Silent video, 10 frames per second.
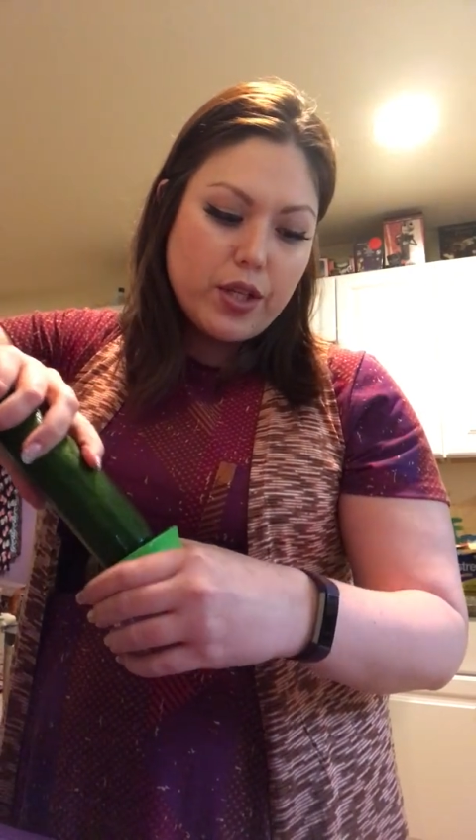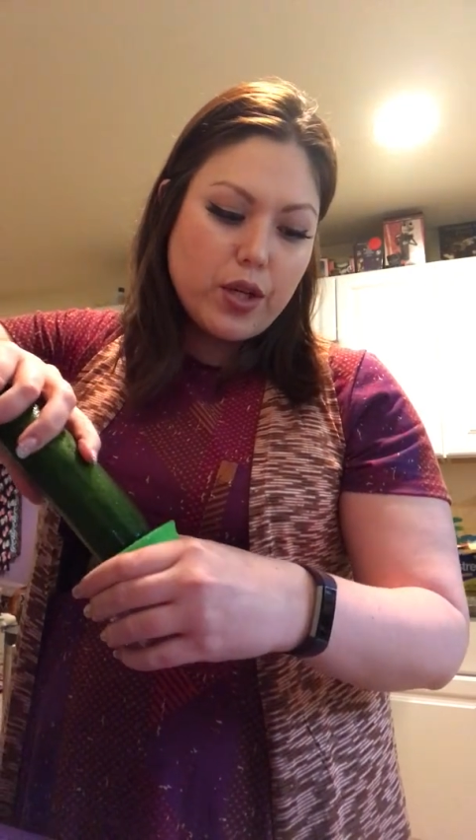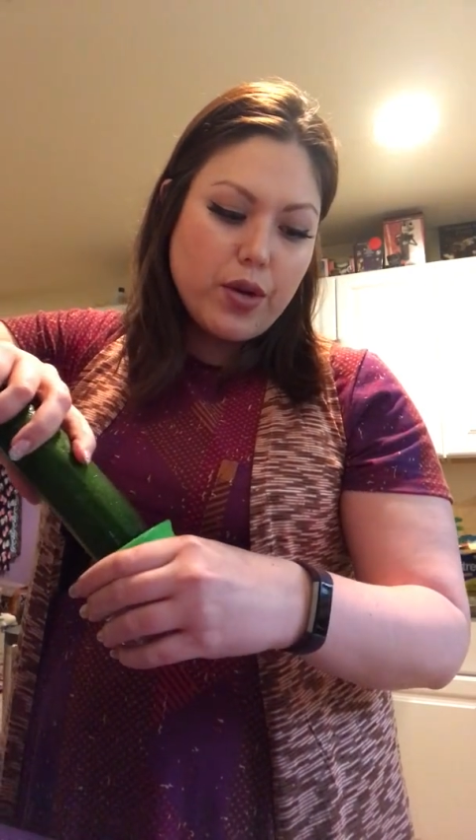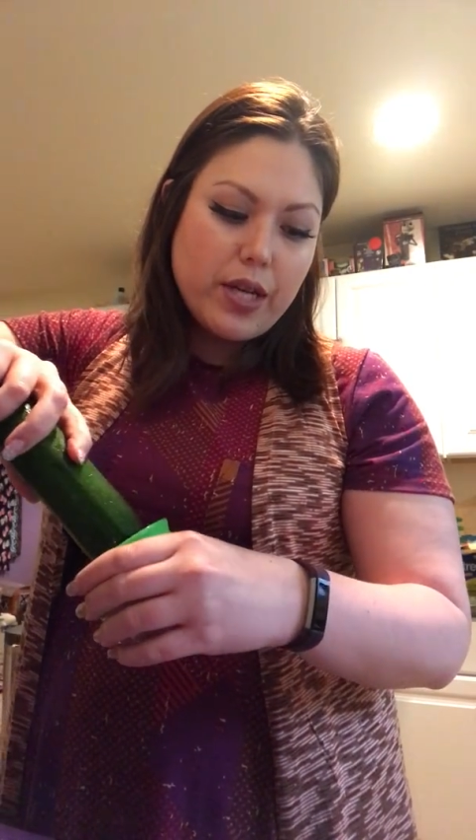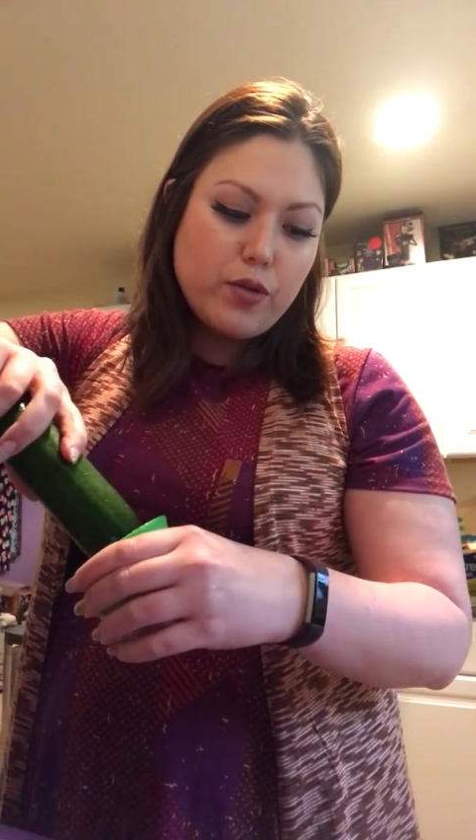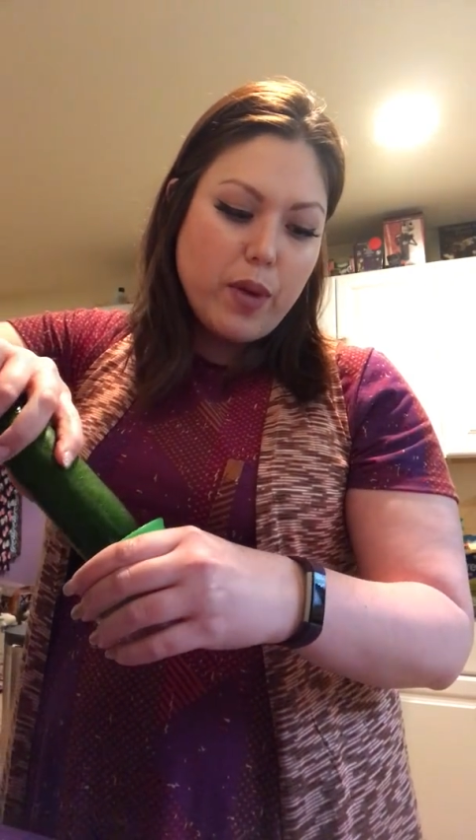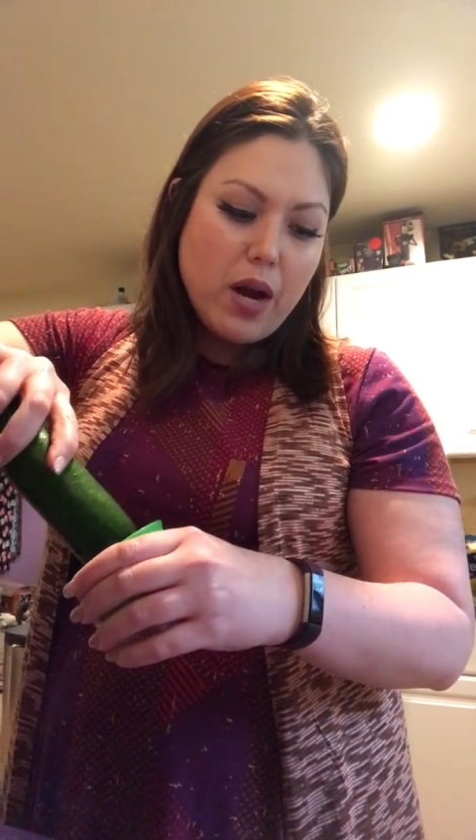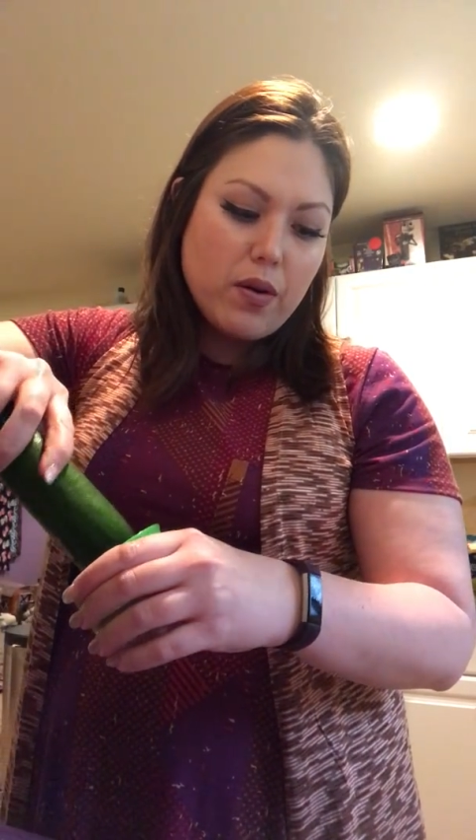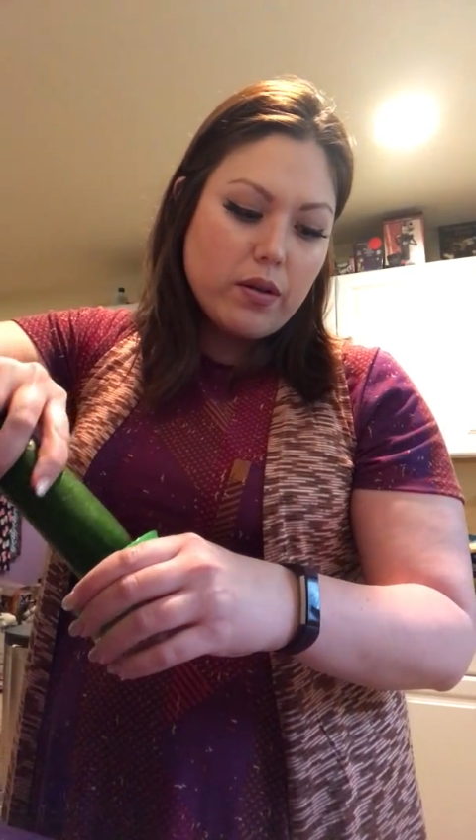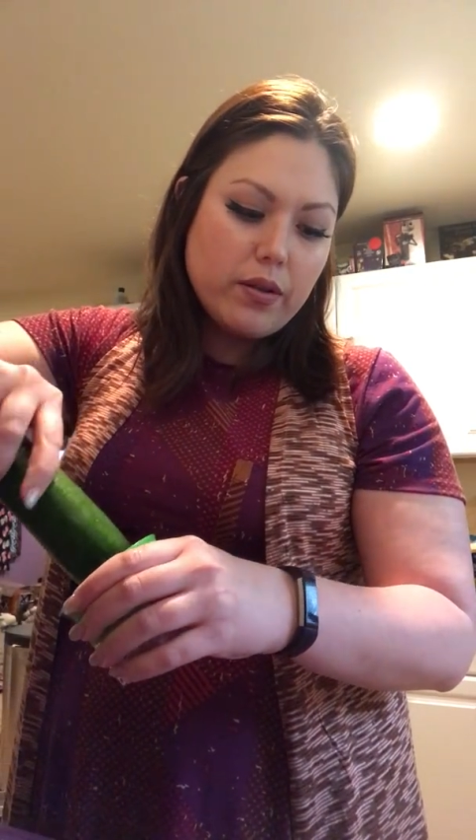to create
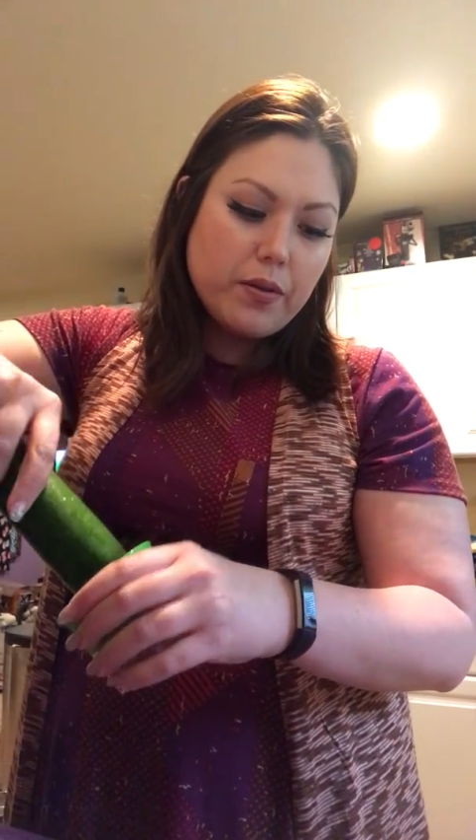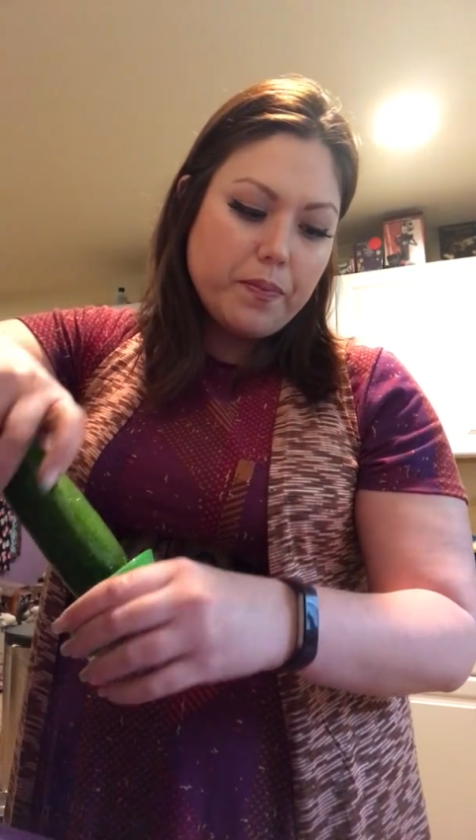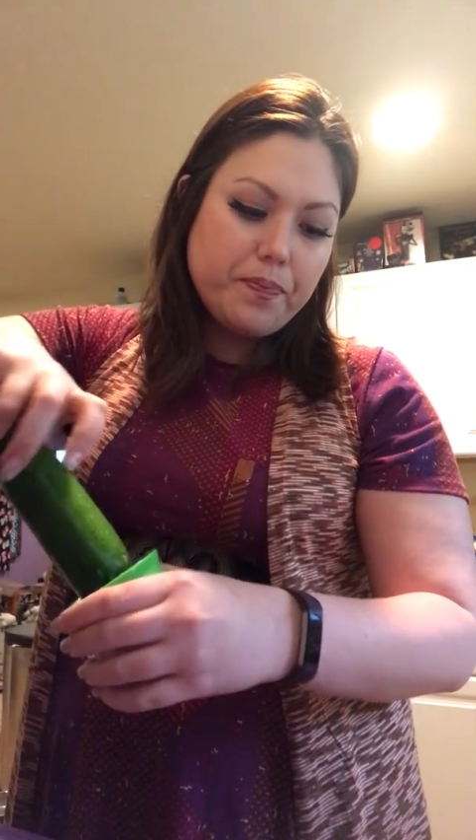spirals.